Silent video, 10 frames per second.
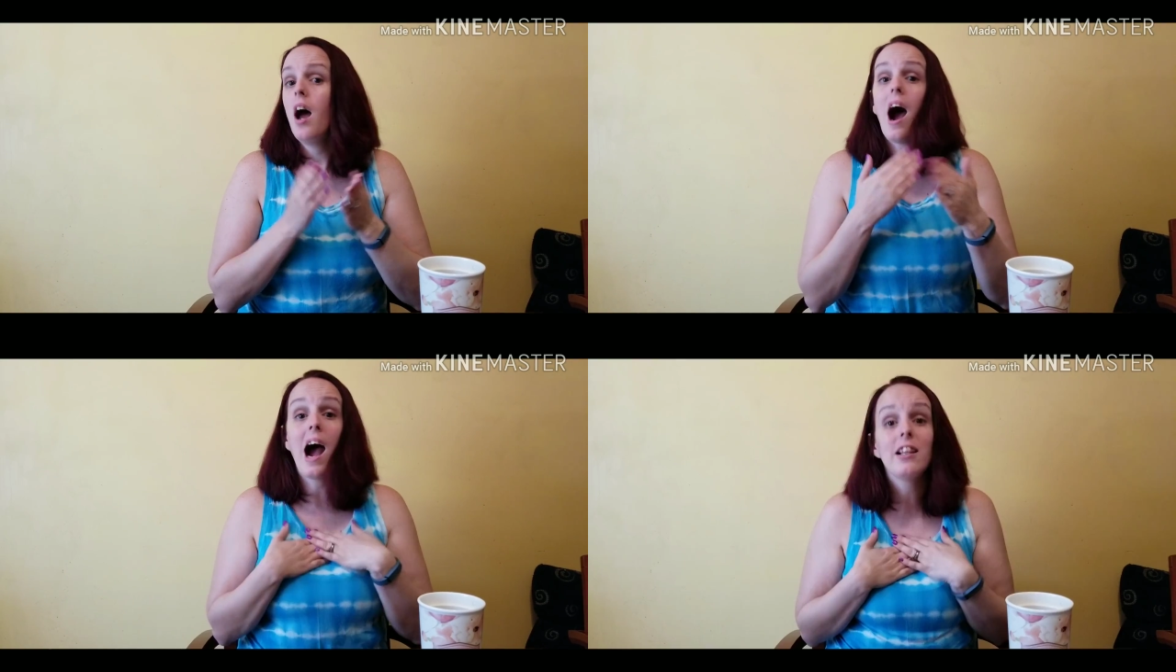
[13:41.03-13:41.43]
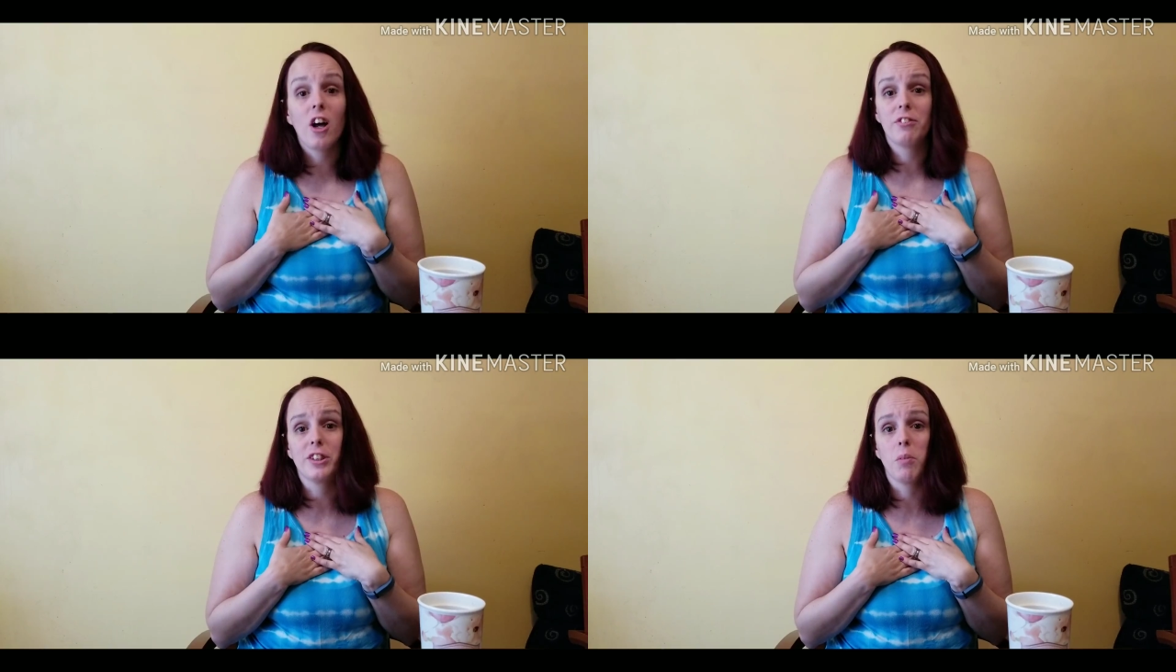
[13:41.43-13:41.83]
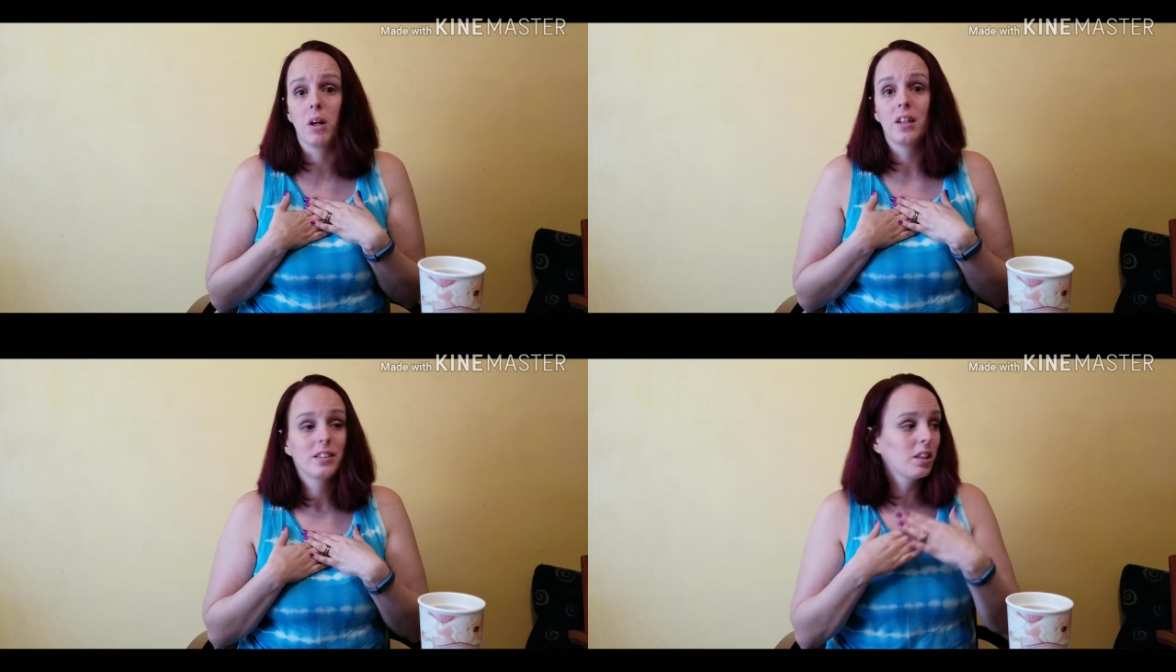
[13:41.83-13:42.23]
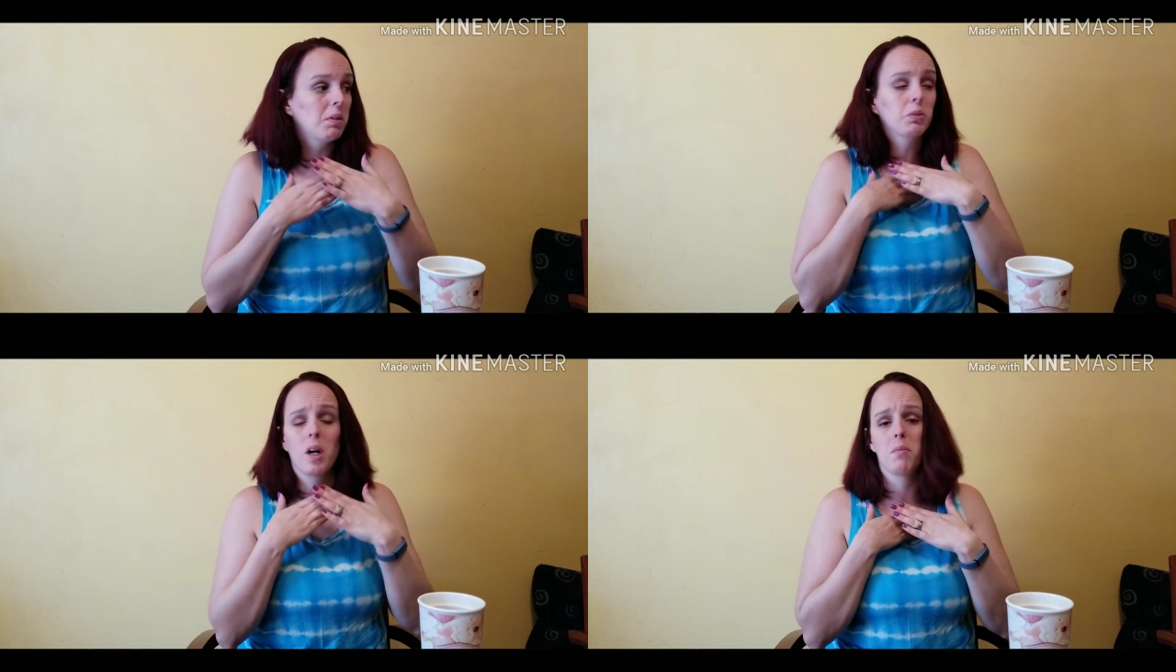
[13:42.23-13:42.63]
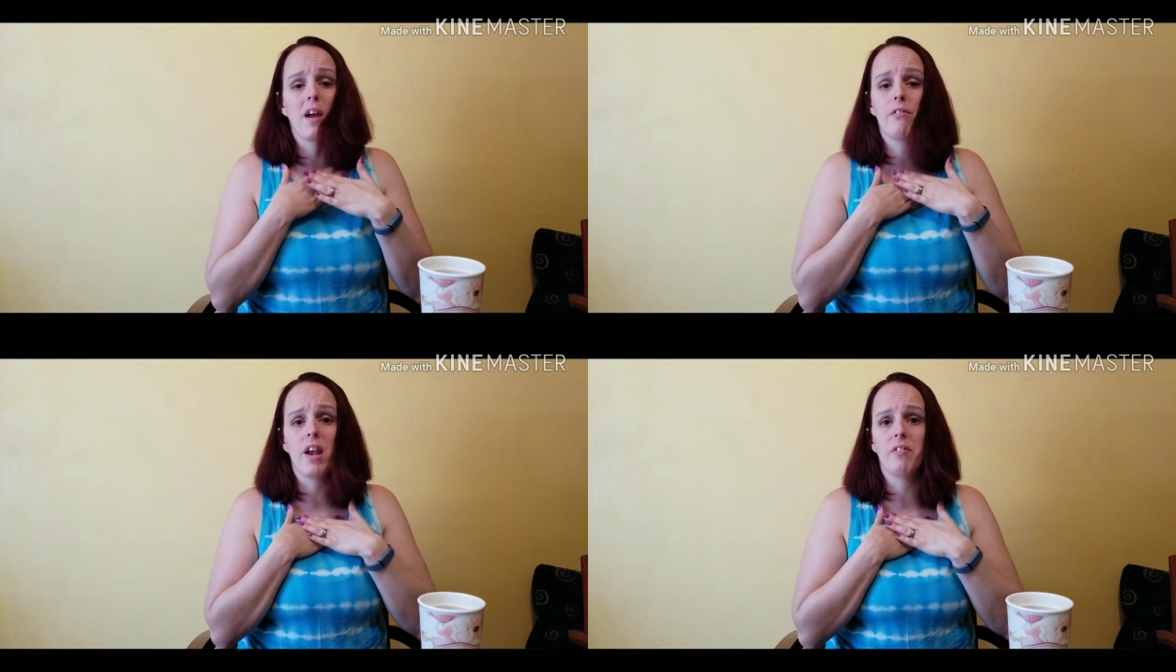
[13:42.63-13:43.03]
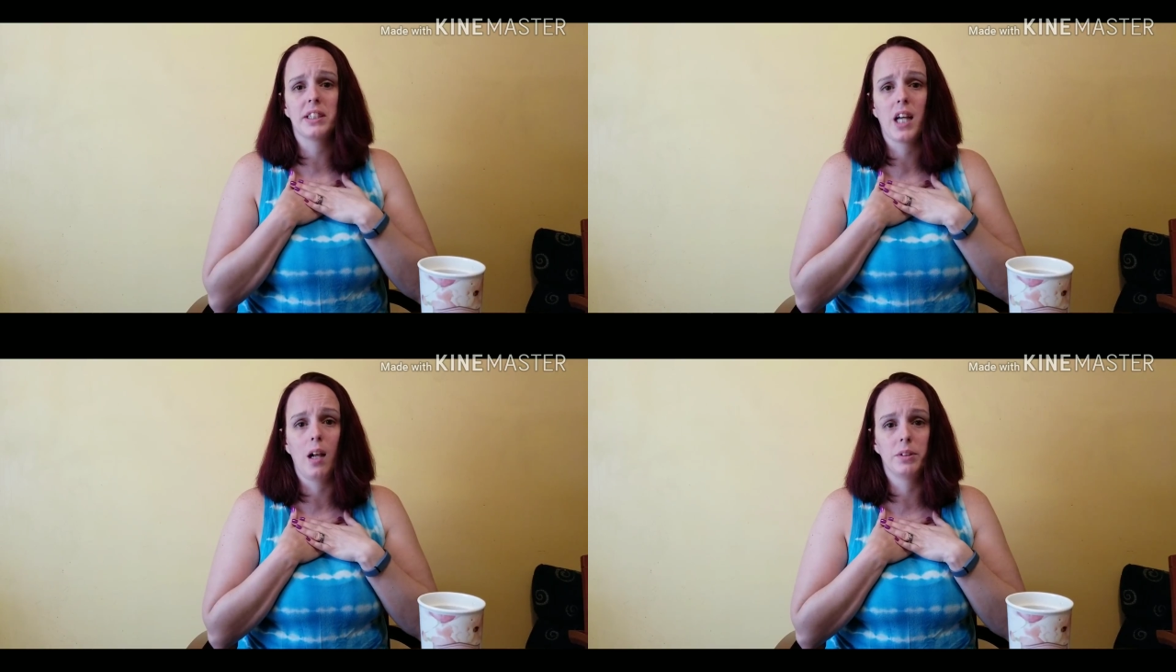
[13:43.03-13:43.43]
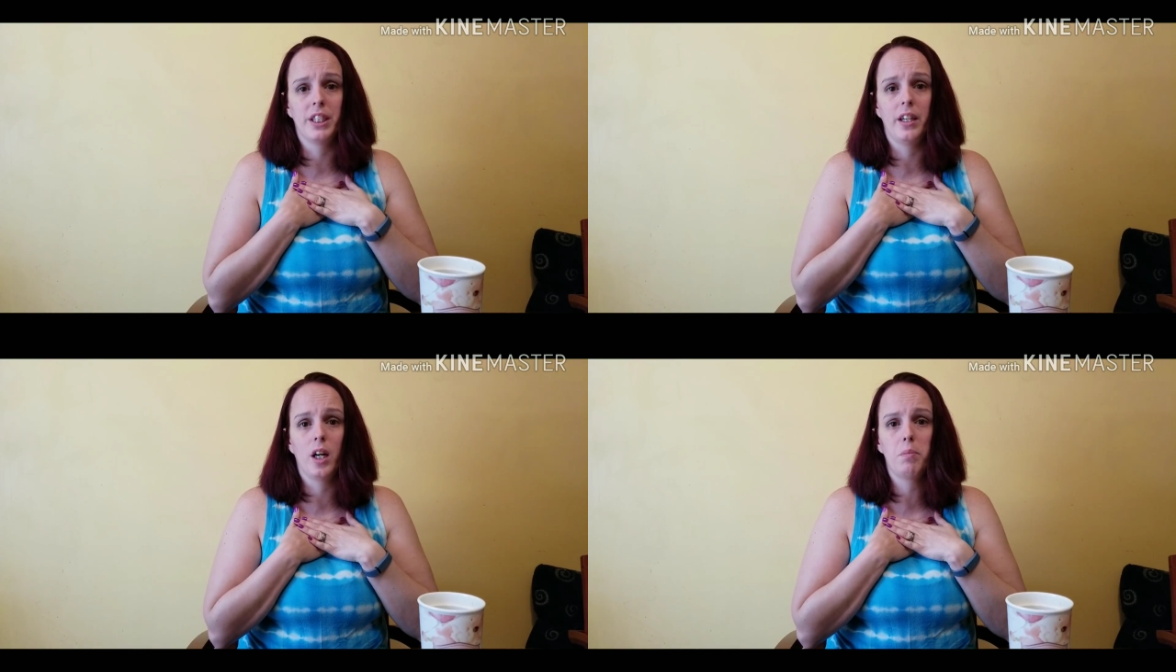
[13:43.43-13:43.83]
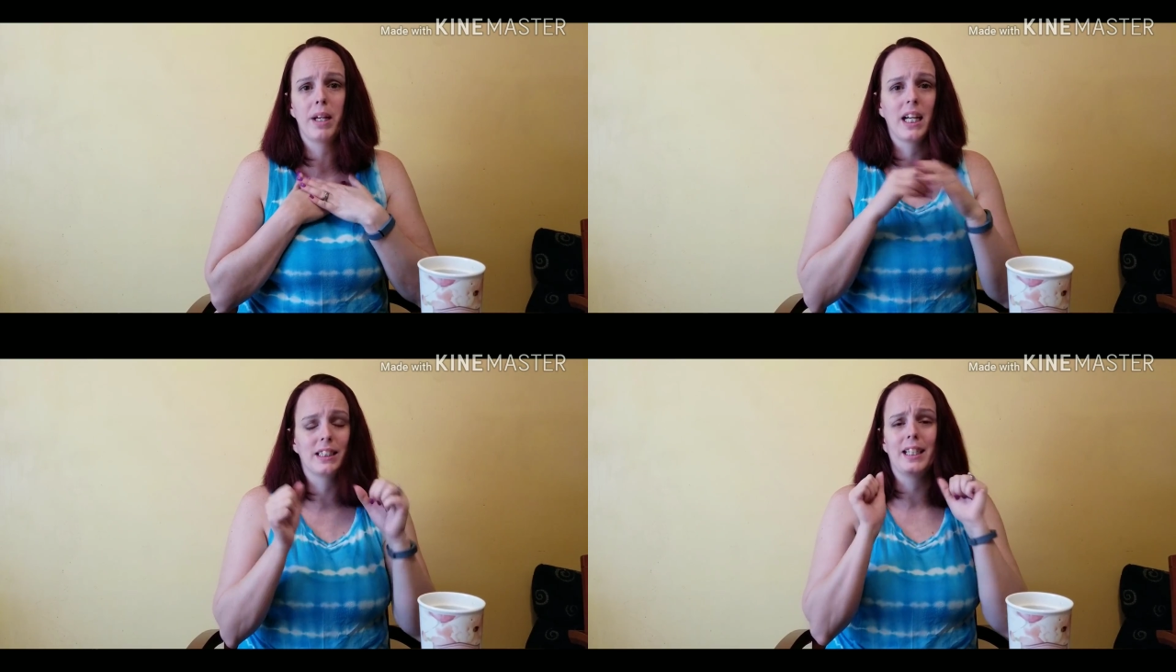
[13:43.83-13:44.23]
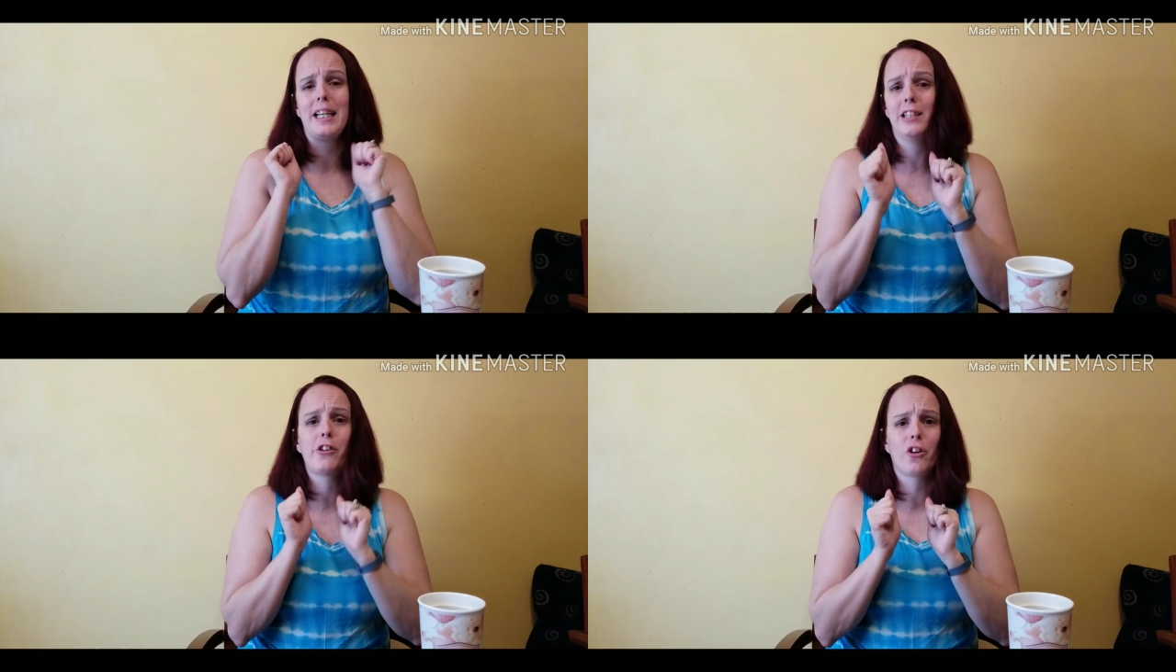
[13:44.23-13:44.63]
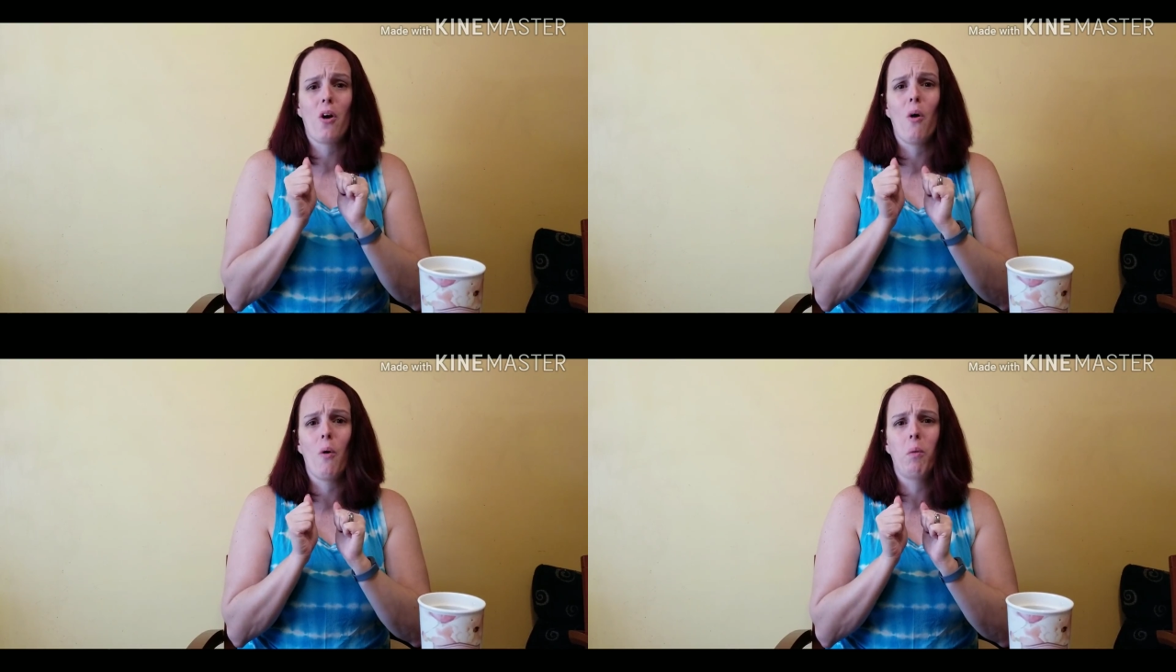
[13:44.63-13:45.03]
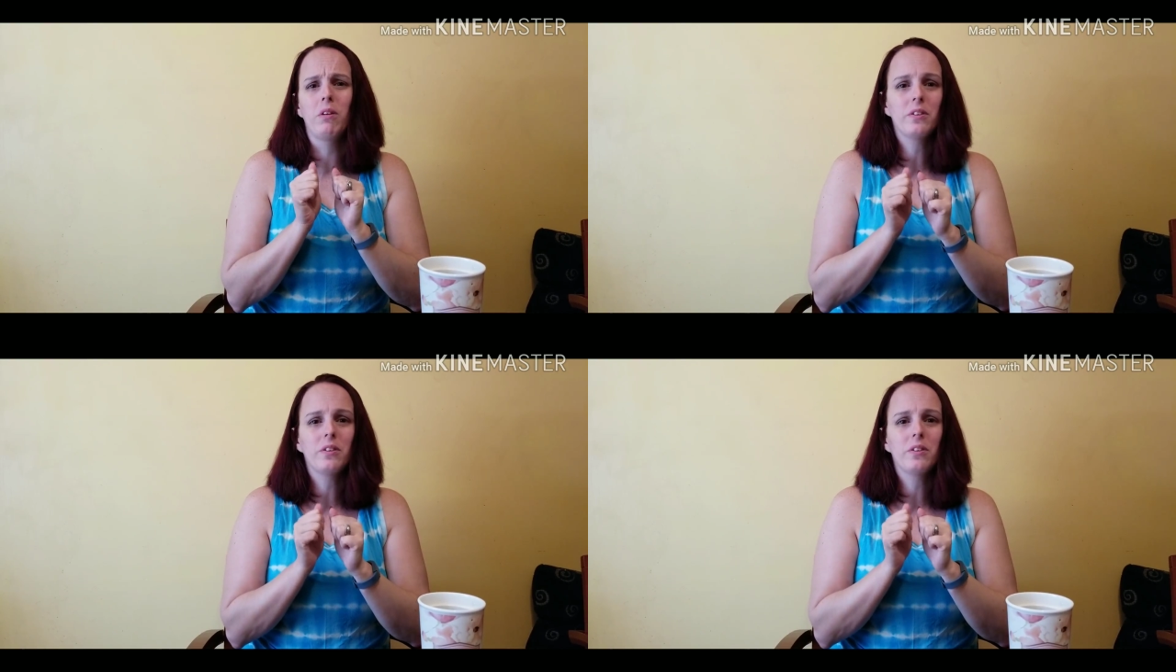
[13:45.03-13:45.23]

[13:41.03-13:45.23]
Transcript: I love summer. Summer's one of my favorite times of year because the kids are home